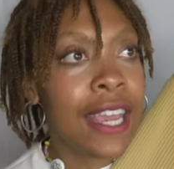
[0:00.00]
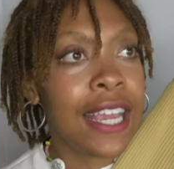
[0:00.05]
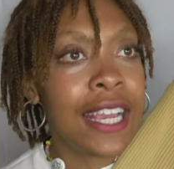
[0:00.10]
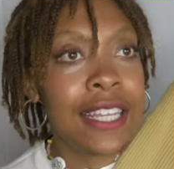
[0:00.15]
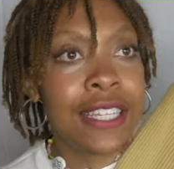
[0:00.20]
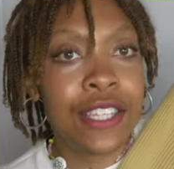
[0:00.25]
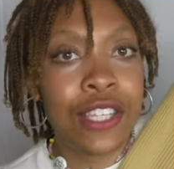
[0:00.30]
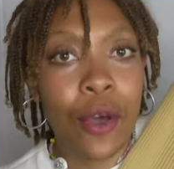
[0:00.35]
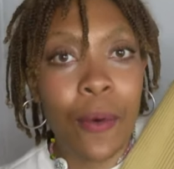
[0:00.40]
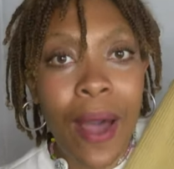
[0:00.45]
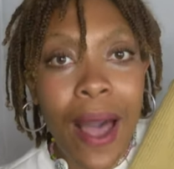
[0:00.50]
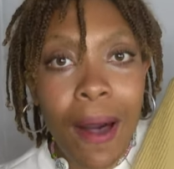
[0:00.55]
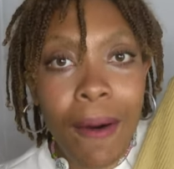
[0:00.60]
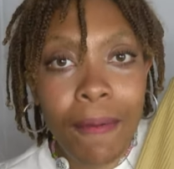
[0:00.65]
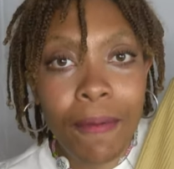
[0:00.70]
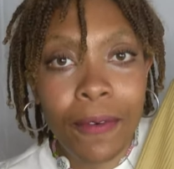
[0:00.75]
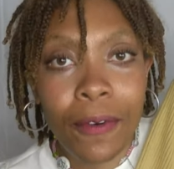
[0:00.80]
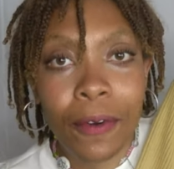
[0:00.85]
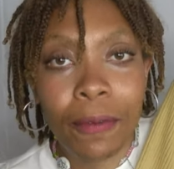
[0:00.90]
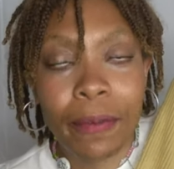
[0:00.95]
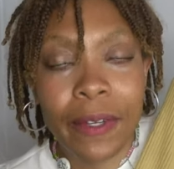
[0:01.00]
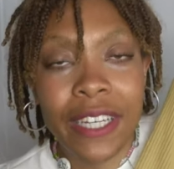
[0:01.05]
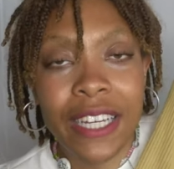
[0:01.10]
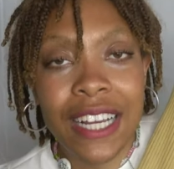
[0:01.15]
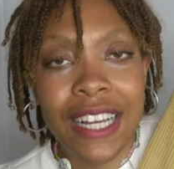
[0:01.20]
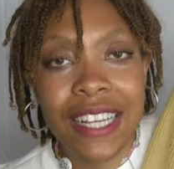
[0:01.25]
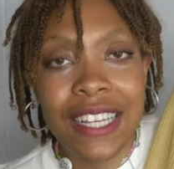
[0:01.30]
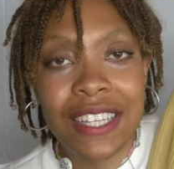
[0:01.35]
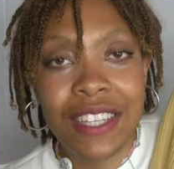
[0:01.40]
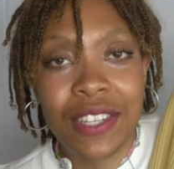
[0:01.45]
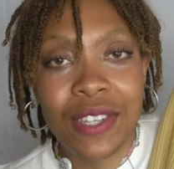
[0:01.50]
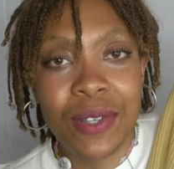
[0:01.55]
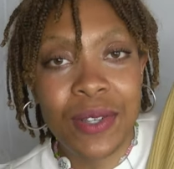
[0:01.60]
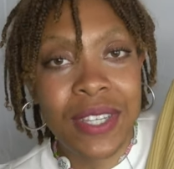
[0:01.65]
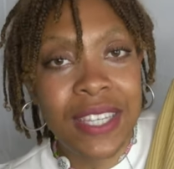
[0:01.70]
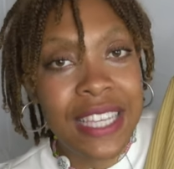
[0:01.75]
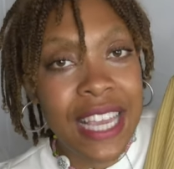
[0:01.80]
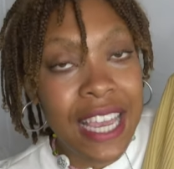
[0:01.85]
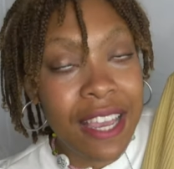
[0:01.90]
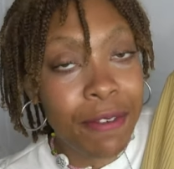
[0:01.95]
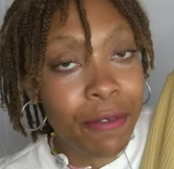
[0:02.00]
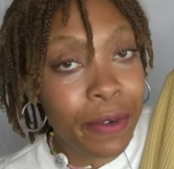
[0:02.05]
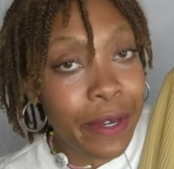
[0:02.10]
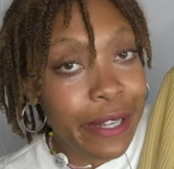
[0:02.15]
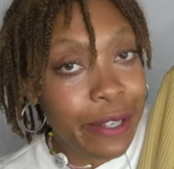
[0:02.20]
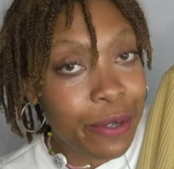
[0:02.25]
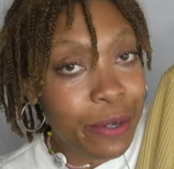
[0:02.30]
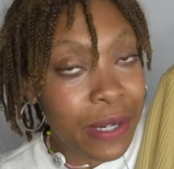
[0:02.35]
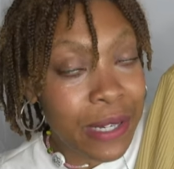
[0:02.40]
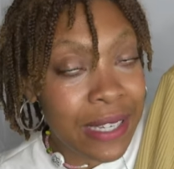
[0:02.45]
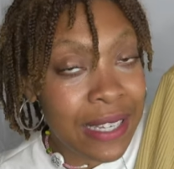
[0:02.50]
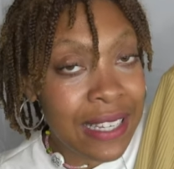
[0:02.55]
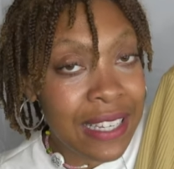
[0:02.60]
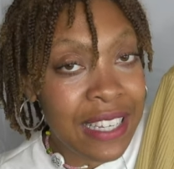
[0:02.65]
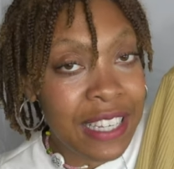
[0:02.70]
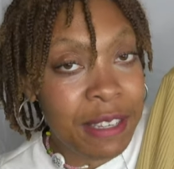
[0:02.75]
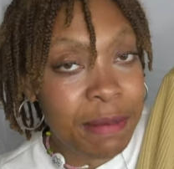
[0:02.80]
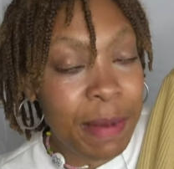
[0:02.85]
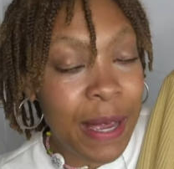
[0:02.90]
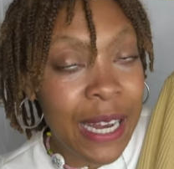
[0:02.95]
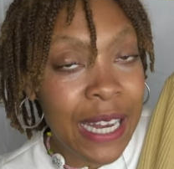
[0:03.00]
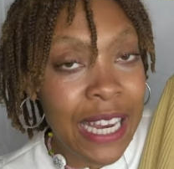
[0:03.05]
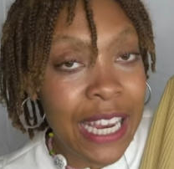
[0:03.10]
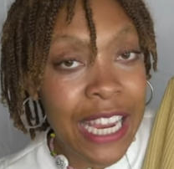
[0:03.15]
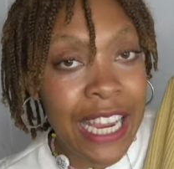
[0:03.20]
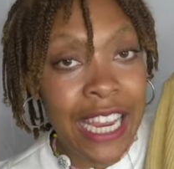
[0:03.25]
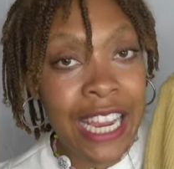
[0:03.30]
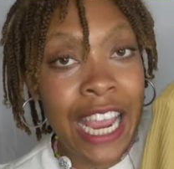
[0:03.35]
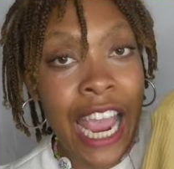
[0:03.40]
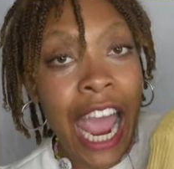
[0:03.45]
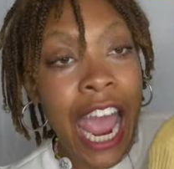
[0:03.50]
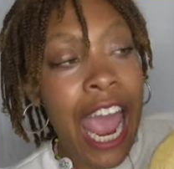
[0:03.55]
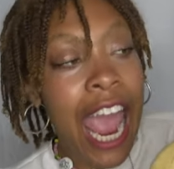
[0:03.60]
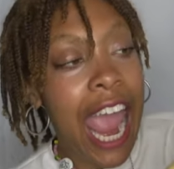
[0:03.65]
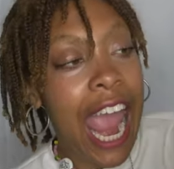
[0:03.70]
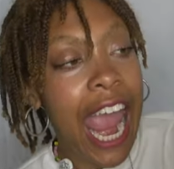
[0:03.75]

is so helpful because you save resources, money,